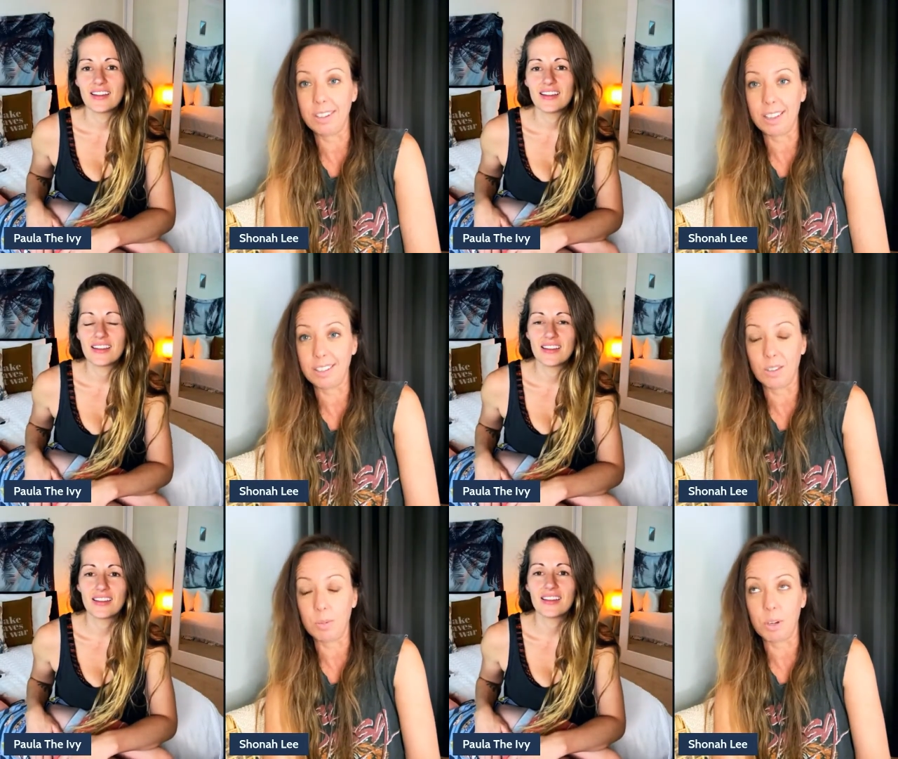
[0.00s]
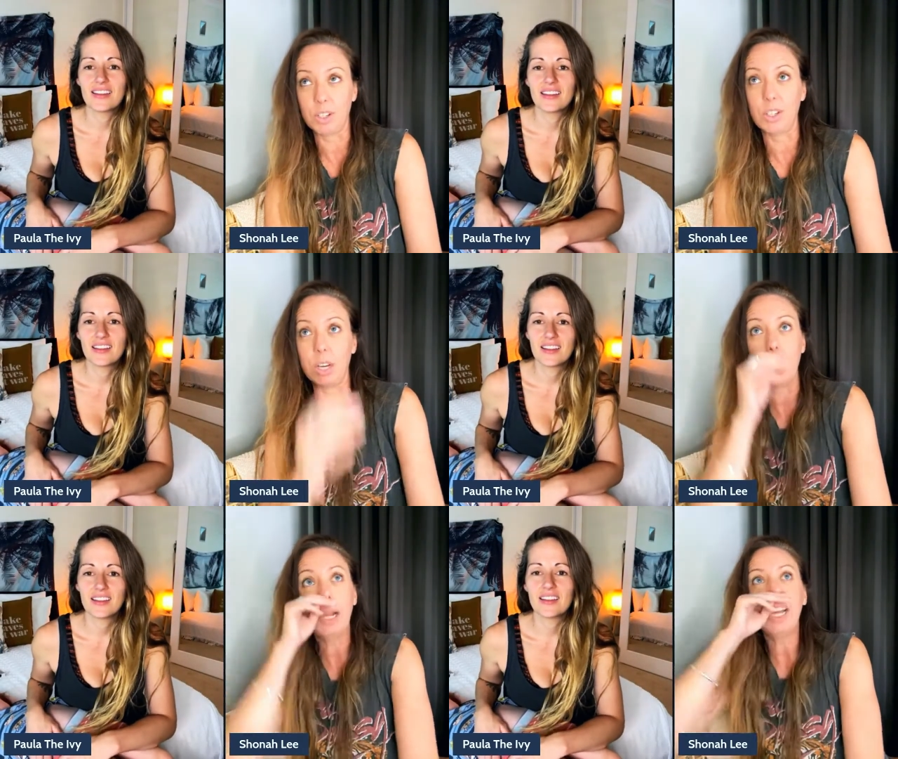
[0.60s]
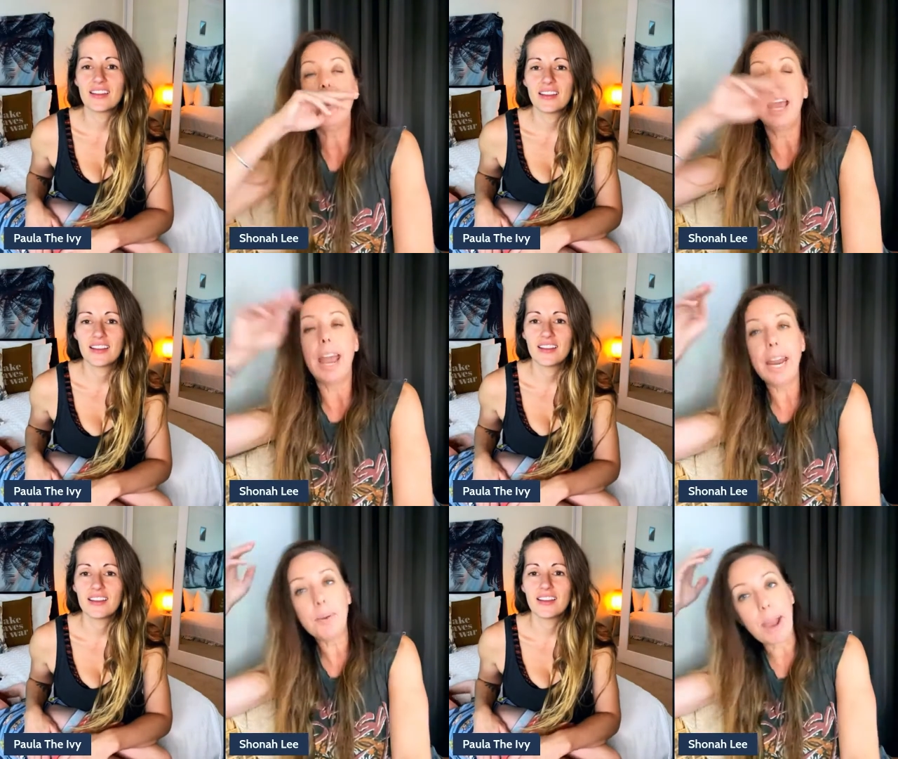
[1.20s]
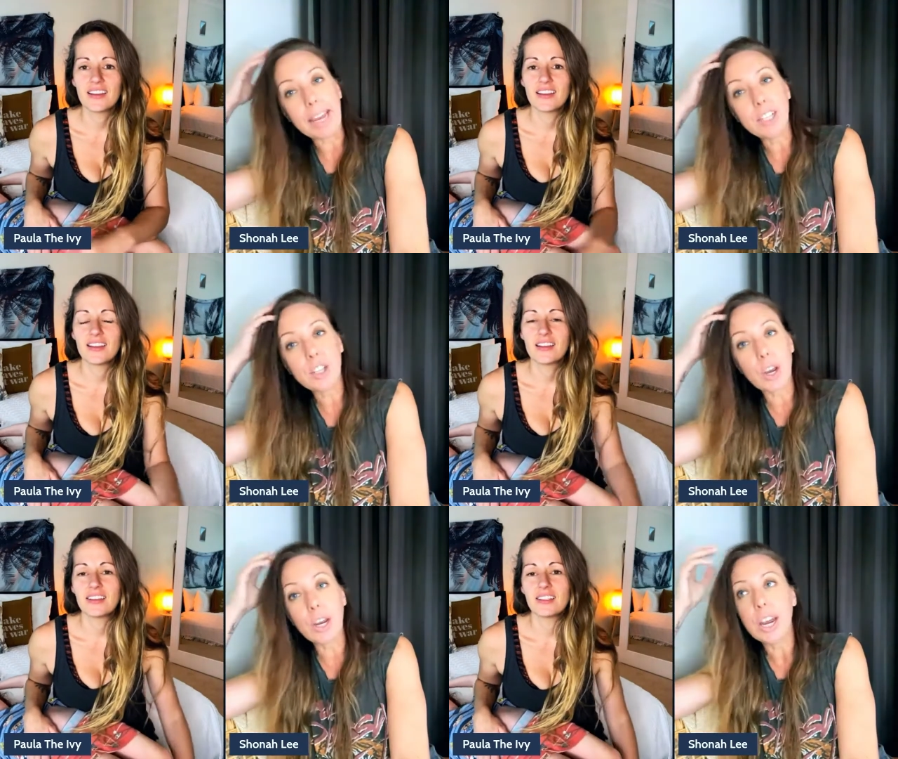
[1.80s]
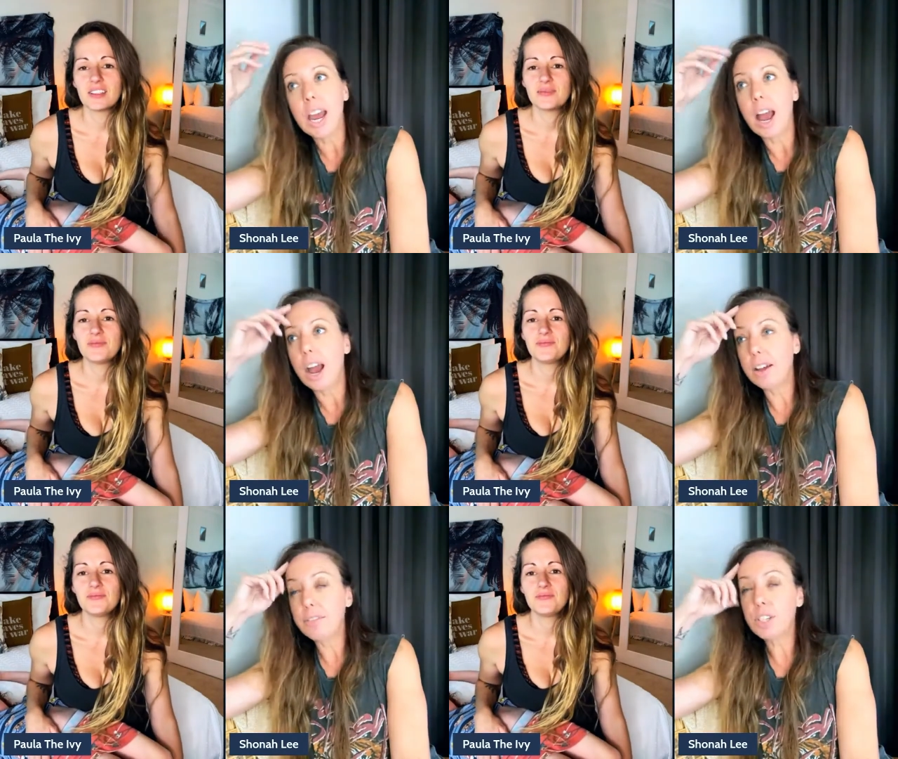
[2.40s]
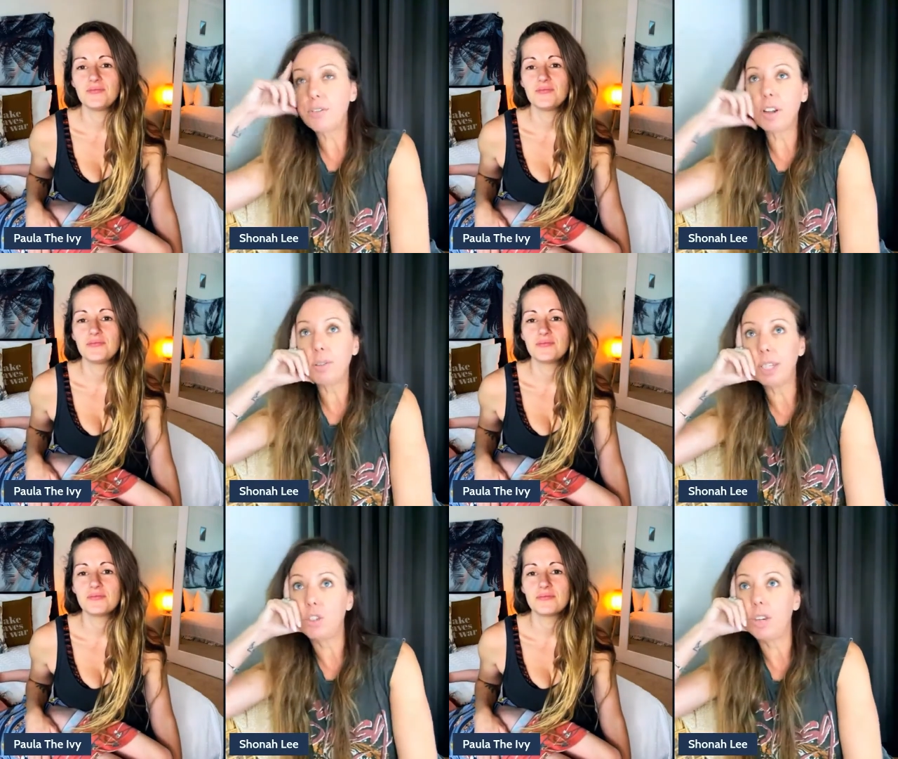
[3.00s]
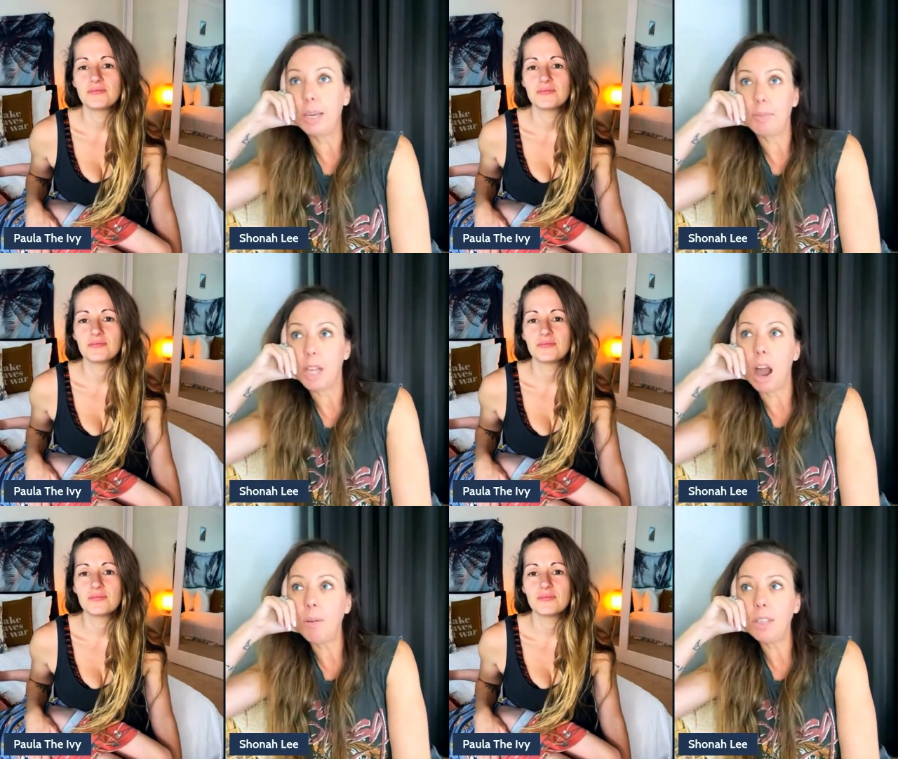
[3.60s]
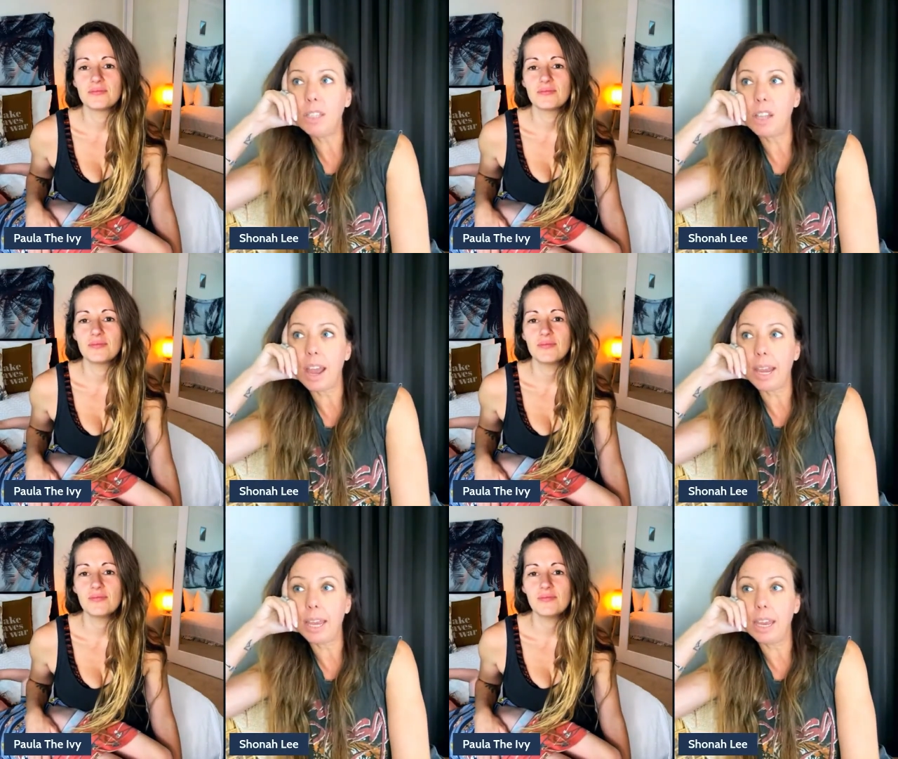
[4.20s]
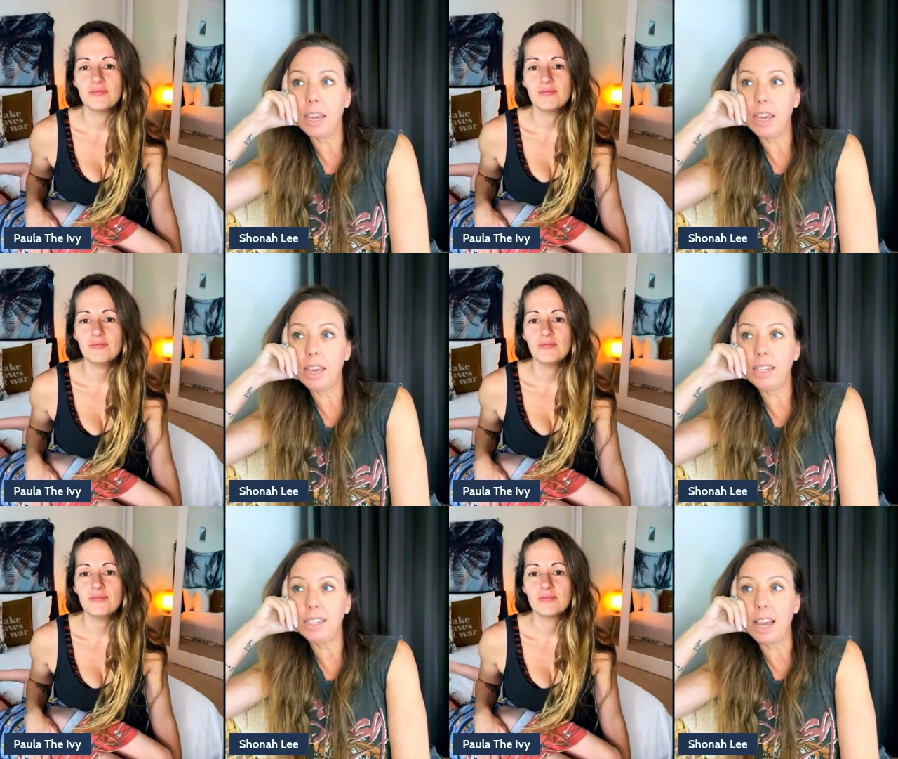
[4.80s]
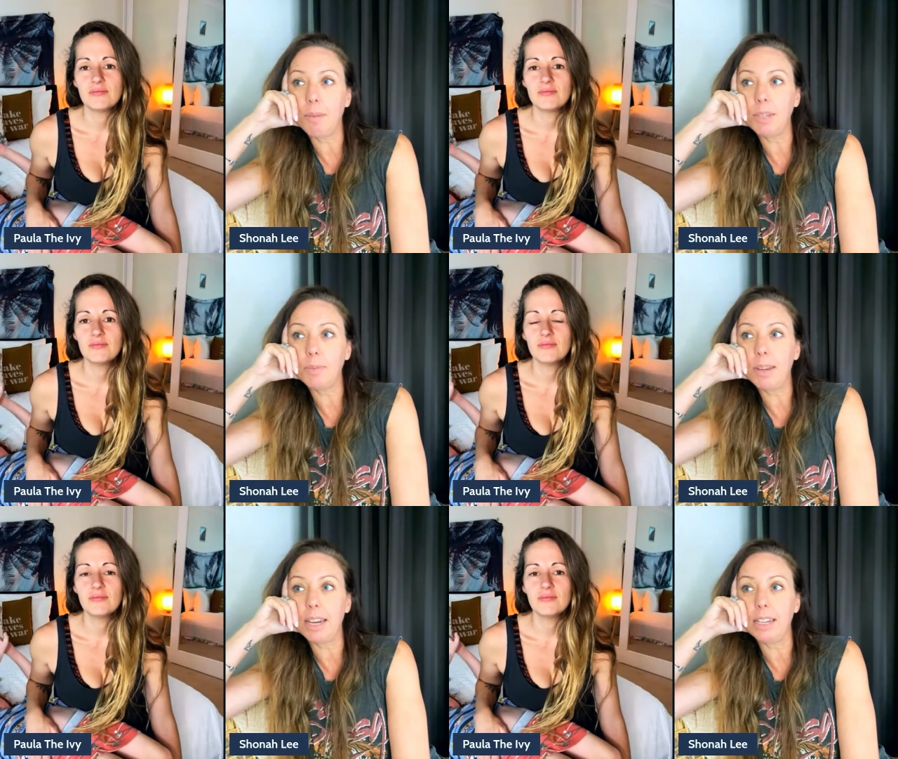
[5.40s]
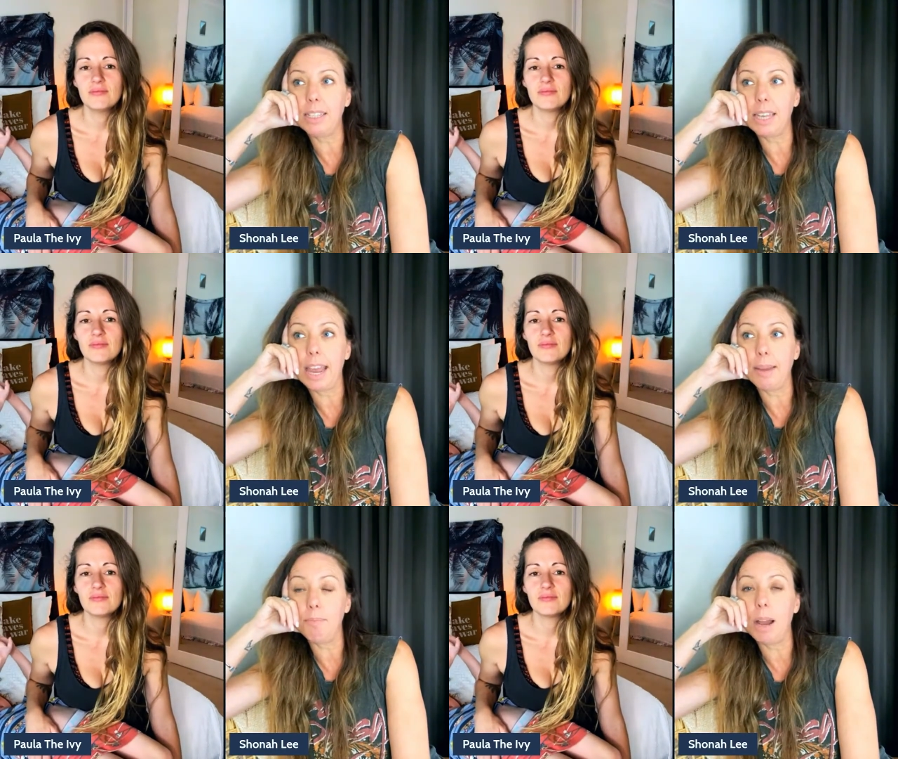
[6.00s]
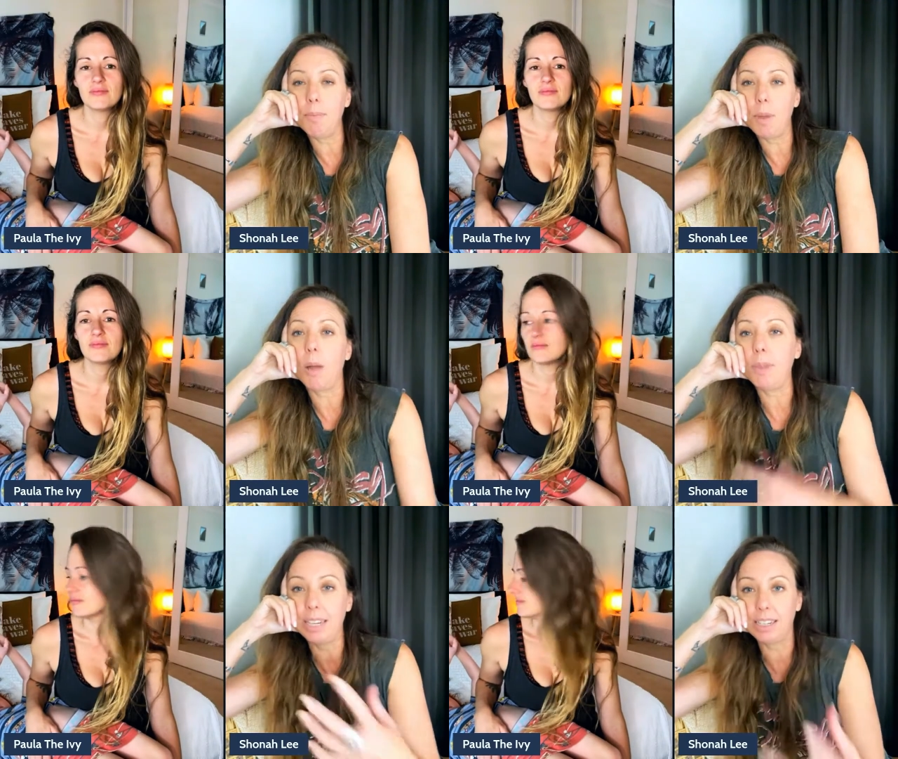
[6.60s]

Speaker 1: that's all he wanted to do. Anyway, so to follow his dreams, I was like, he'd come to me and he'd say, Mum, I'm in, a,